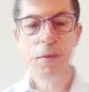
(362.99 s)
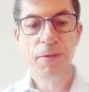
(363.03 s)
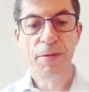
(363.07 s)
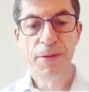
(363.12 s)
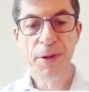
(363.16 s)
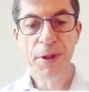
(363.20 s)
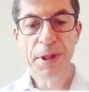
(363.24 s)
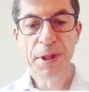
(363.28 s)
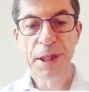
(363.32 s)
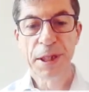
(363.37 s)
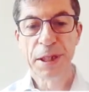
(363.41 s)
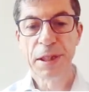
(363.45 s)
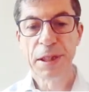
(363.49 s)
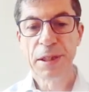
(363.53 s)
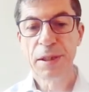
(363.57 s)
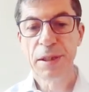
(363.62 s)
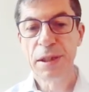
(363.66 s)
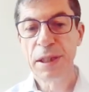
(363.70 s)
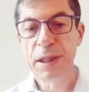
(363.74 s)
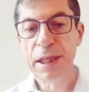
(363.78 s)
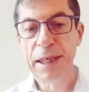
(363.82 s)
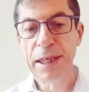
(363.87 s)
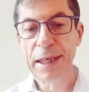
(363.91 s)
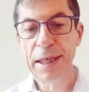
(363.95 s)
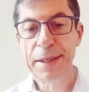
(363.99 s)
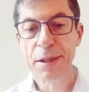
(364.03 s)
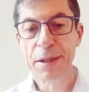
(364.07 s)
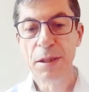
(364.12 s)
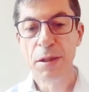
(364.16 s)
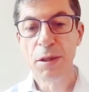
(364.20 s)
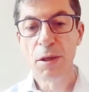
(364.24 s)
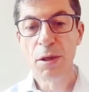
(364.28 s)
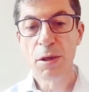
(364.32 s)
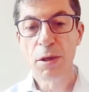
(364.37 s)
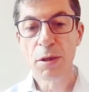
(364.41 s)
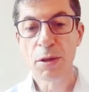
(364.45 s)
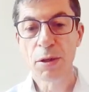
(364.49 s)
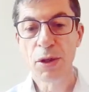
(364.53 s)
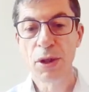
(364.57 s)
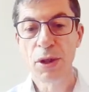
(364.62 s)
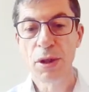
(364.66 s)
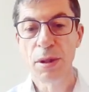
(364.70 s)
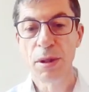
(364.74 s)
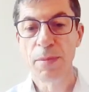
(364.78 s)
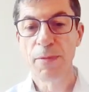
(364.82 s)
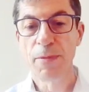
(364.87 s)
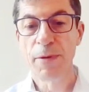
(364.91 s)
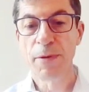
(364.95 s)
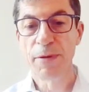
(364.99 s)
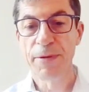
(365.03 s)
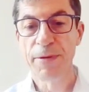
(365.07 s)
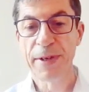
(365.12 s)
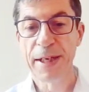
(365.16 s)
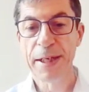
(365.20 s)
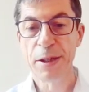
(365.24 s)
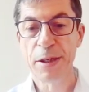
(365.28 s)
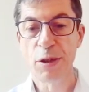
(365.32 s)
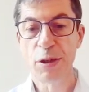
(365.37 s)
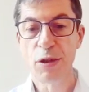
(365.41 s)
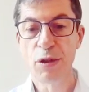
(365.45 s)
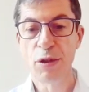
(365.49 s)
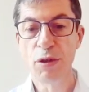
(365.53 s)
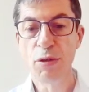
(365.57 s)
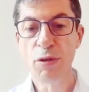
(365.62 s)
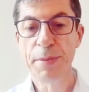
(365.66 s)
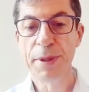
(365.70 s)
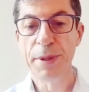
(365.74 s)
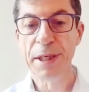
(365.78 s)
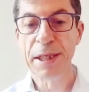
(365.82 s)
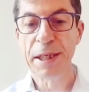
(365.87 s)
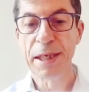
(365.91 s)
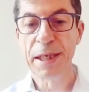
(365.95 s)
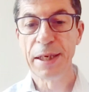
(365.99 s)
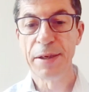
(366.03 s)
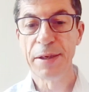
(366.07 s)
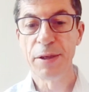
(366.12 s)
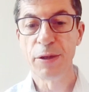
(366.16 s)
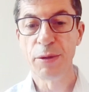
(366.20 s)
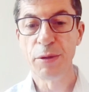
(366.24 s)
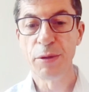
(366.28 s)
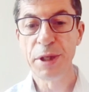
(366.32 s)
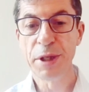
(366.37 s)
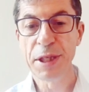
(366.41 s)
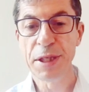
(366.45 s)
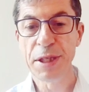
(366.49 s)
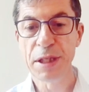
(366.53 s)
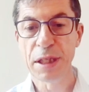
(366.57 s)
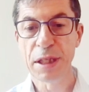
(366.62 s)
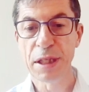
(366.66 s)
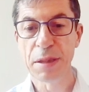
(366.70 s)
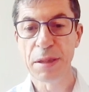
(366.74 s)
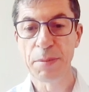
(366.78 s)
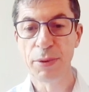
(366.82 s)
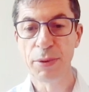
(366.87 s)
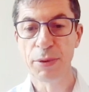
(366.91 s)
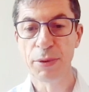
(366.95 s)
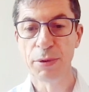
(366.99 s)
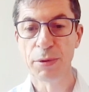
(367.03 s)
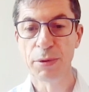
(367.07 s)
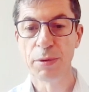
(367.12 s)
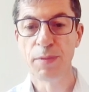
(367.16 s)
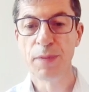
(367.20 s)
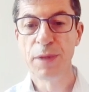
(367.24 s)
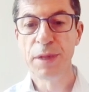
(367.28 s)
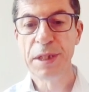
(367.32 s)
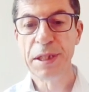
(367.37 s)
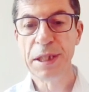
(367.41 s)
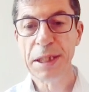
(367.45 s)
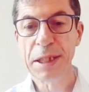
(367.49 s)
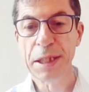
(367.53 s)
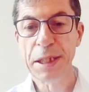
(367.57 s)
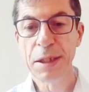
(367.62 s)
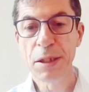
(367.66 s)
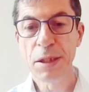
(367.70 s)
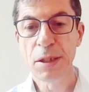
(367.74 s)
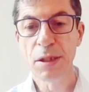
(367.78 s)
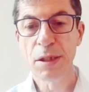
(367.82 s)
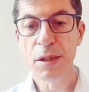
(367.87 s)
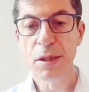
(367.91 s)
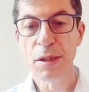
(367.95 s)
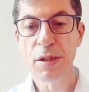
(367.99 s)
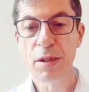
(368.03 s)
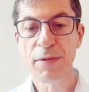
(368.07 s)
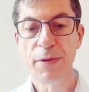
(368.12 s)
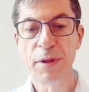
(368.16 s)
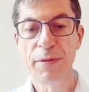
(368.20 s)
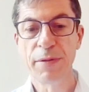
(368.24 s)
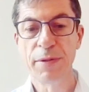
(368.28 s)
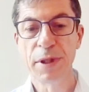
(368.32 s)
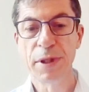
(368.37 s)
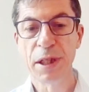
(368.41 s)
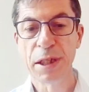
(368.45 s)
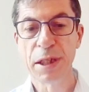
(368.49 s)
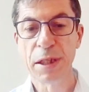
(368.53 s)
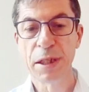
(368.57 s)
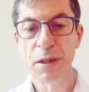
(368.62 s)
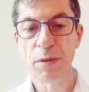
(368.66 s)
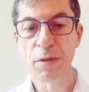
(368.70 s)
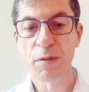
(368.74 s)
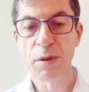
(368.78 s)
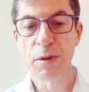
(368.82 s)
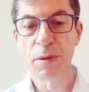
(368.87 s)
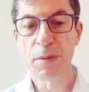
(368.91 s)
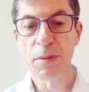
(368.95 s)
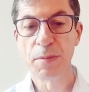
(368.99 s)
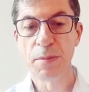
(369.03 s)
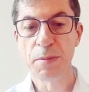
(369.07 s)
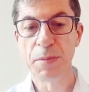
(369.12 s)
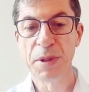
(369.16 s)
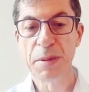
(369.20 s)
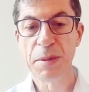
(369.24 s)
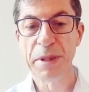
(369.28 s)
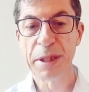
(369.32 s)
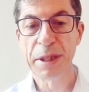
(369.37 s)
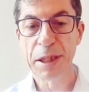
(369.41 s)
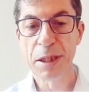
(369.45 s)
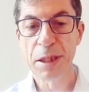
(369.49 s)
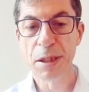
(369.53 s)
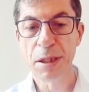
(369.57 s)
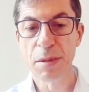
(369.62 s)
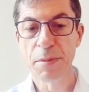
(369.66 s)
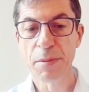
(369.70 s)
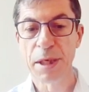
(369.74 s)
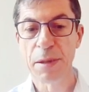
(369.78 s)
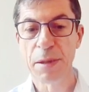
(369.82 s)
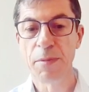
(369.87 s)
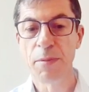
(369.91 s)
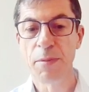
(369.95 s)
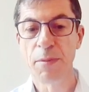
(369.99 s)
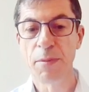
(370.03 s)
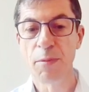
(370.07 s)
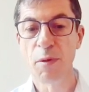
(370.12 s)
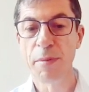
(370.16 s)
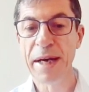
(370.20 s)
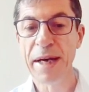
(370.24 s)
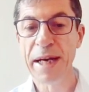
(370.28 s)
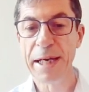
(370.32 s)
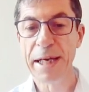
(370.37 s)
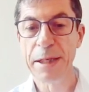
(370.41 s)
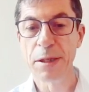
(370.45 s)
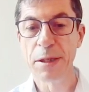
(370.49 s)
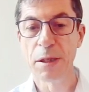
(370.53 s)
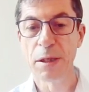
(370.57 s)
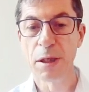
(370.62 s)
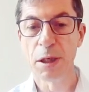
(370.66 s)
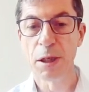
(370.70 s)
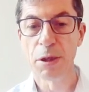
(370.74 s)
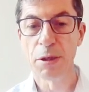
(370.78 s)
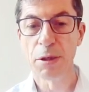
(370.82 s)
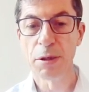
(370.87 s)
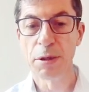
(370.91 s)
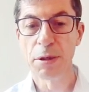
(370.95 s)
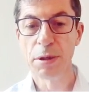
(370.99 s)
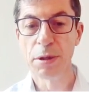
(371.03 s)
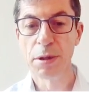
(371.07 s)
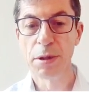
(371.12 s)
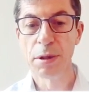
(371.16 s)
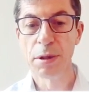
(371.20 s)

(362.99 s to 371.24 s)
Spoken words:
Further, in the long-term Phase 2b and 3 study pool, the incidence of uveitis with Bimekizumab remained low.